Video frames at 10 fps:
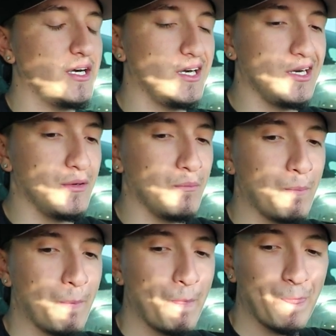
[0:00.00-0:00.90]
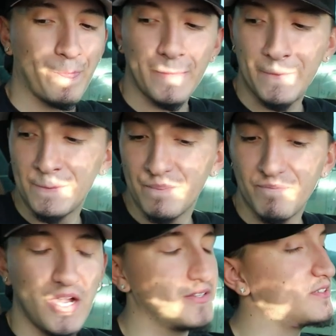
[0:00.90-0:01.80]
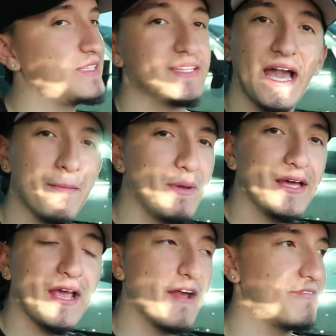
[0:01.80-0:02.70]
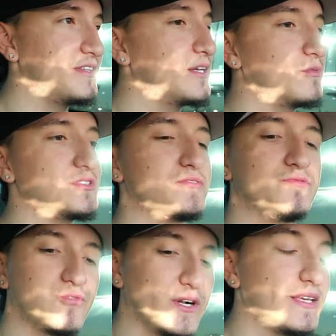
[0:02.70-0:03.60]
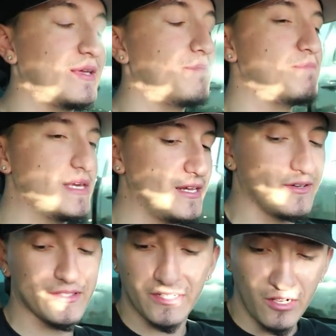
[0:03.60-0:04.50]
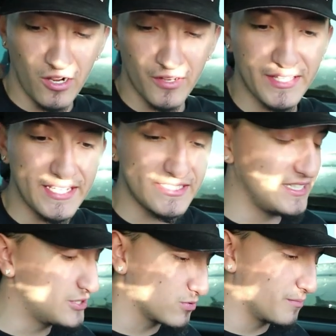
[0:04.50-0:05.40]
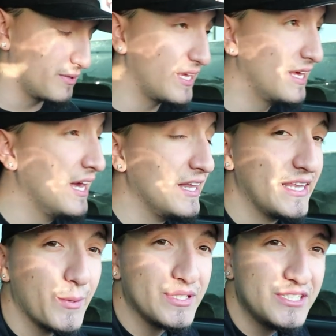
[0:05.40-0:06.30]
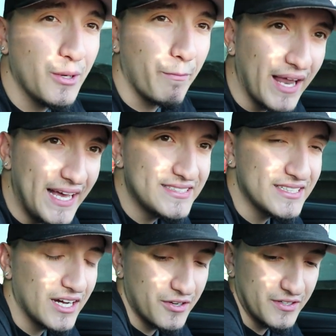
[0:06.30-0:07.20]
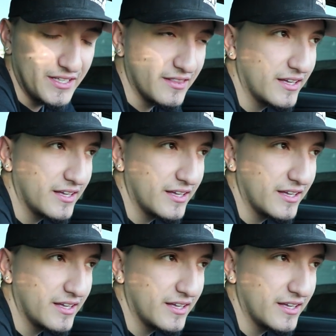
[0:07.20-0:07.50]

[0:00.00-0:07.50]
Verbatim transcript: Um, Other than that, man, everything was freaking mint on the car. The seats were mint. There was still plastic underneath.